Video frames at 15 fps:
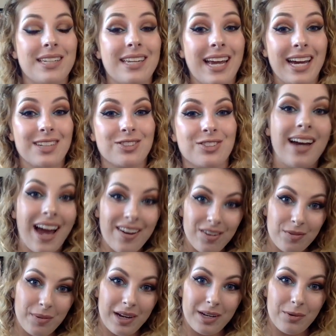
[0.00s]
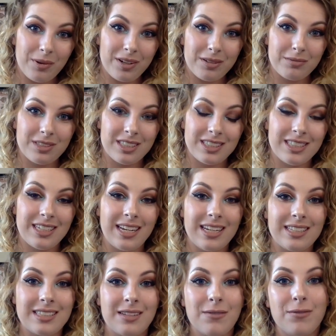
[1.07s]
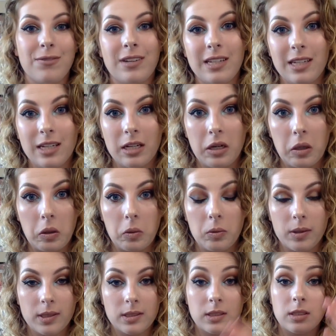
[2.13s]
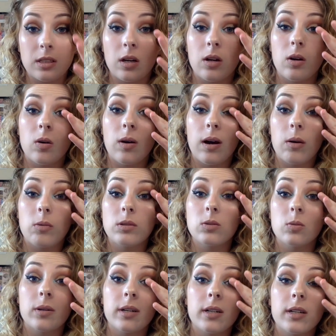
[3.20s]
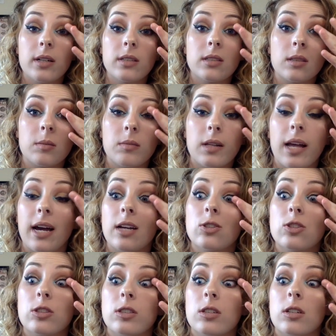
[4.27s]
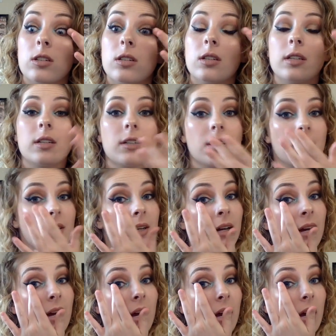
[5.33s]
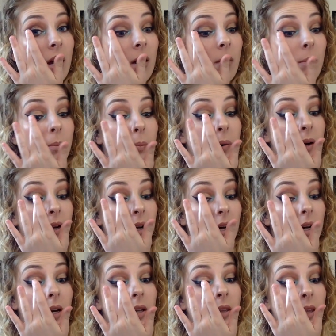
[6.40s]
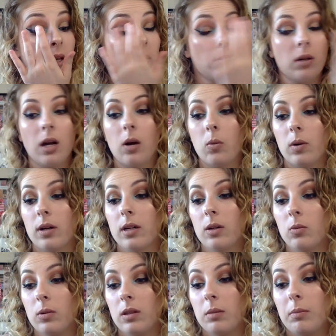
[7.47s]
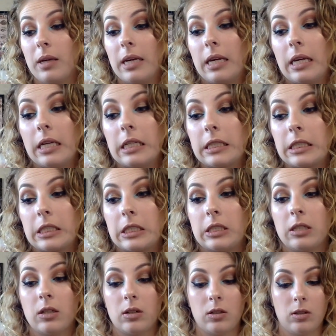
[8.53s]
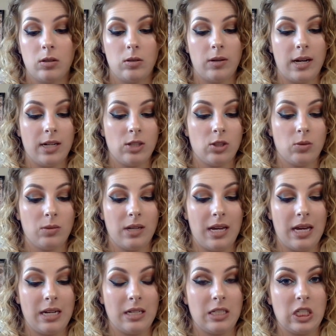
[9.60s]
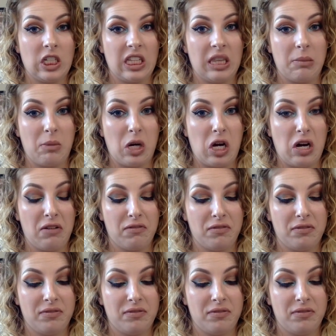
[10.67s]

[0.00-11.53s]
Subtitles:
natural. Hi everybody, welcome to today's video. So I was wearing some lashes earlier, but they were not working with me, so I just went ahead and took them off.